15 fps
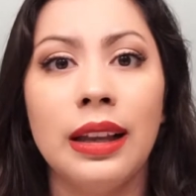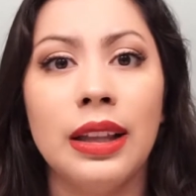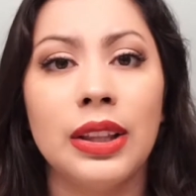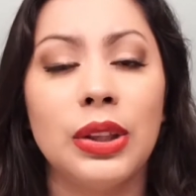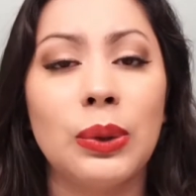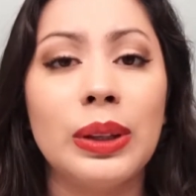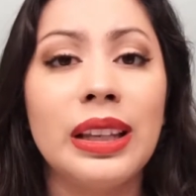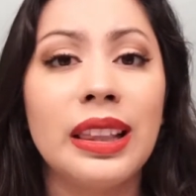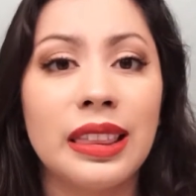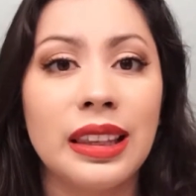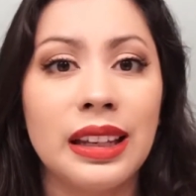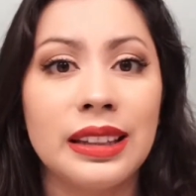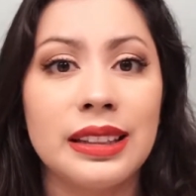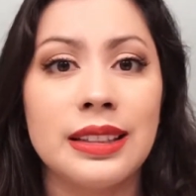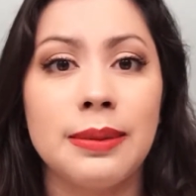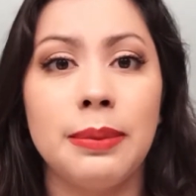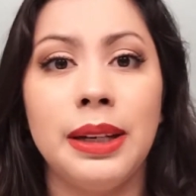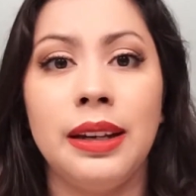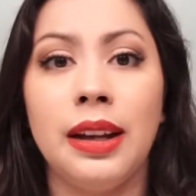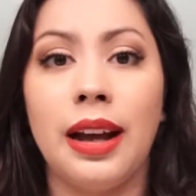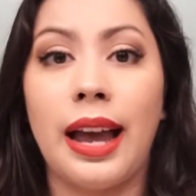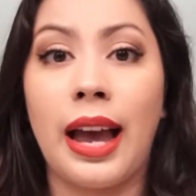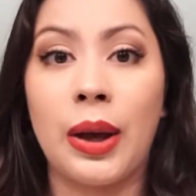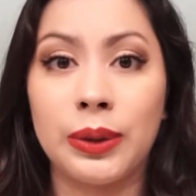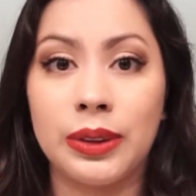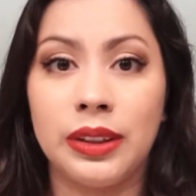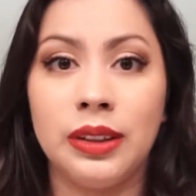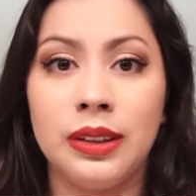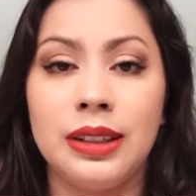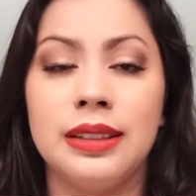The only thing that's going to be out
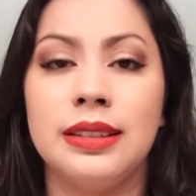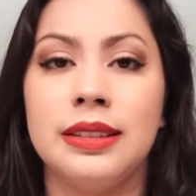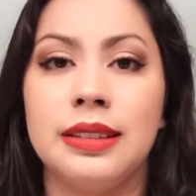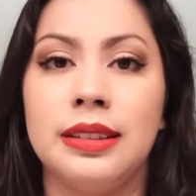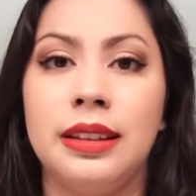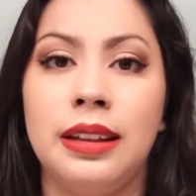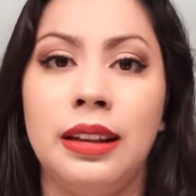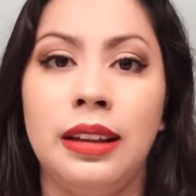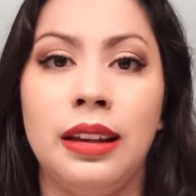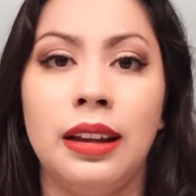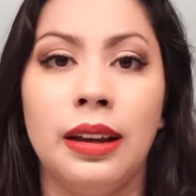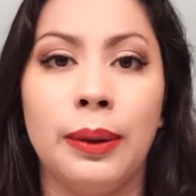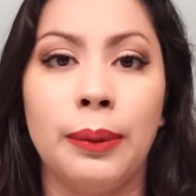there is the